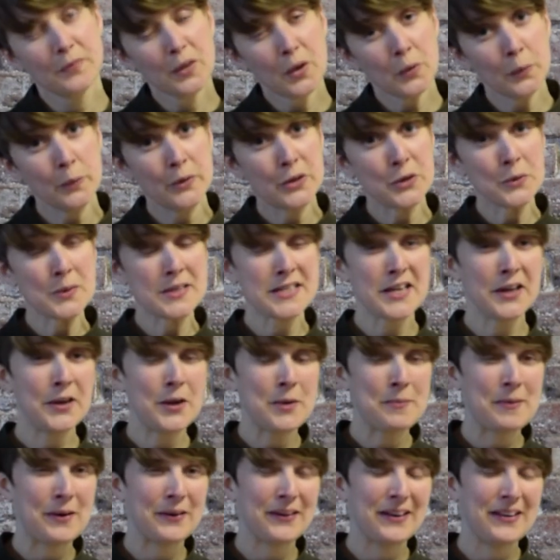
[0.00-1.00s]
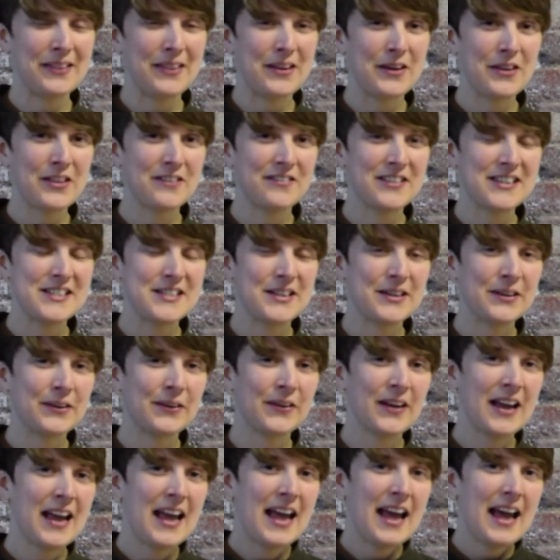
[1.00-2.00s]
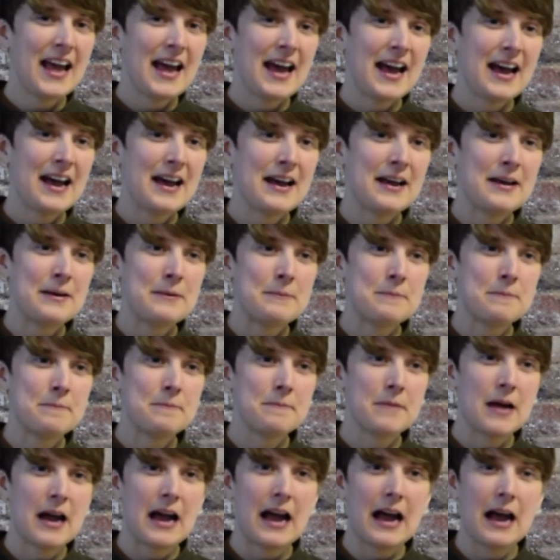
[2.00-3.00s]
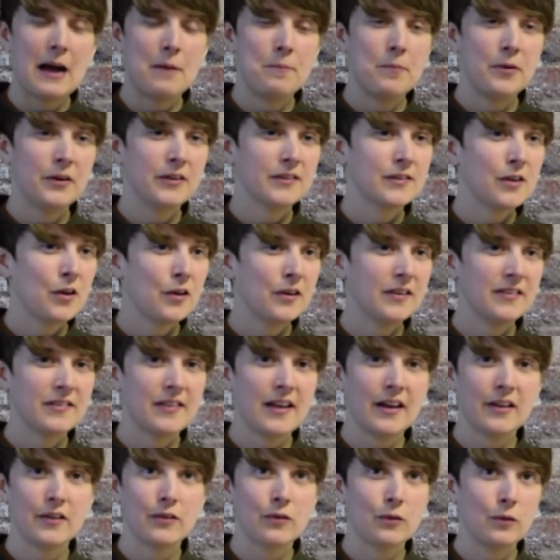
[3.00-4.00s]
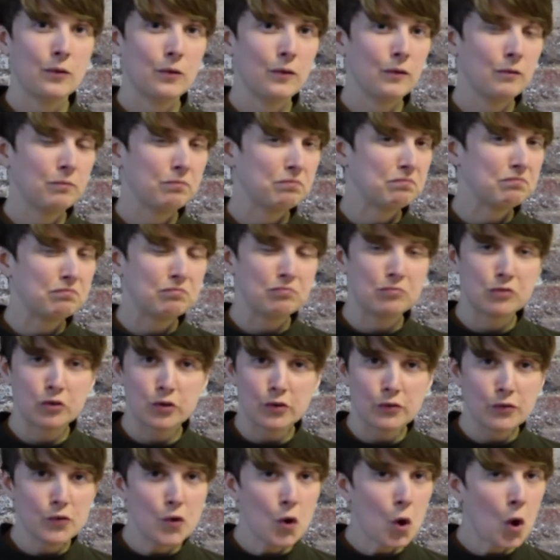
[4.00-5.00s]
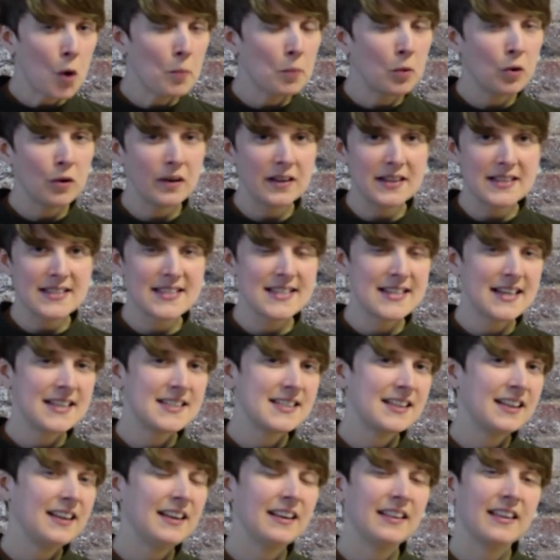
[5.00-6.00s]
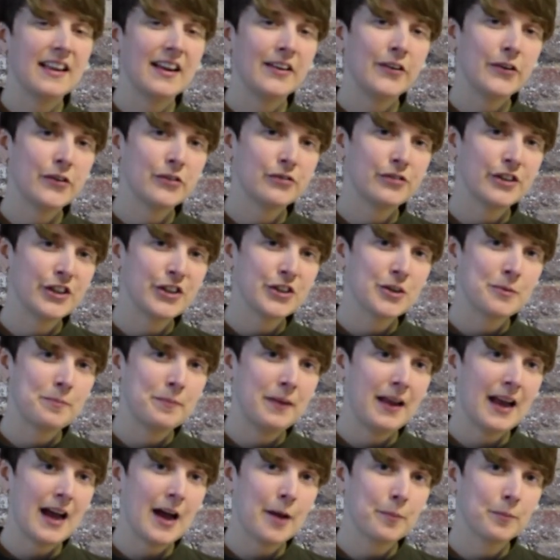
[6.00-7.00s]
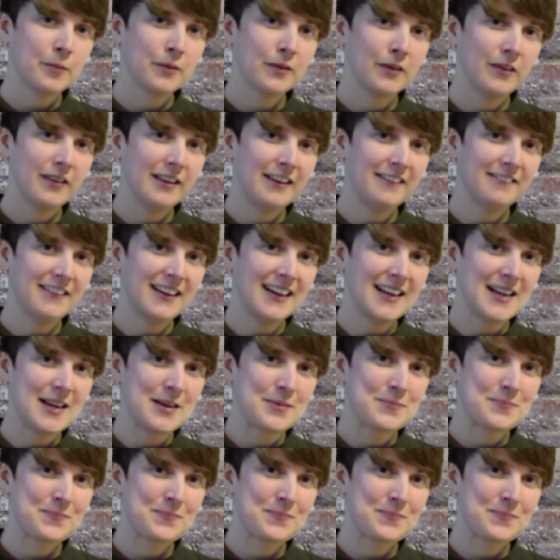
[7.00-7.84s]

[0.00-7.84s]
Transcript: which we'll tell you about in the other video. But as long as that's all sort of normal and steady, then your fish should be absolutely fine.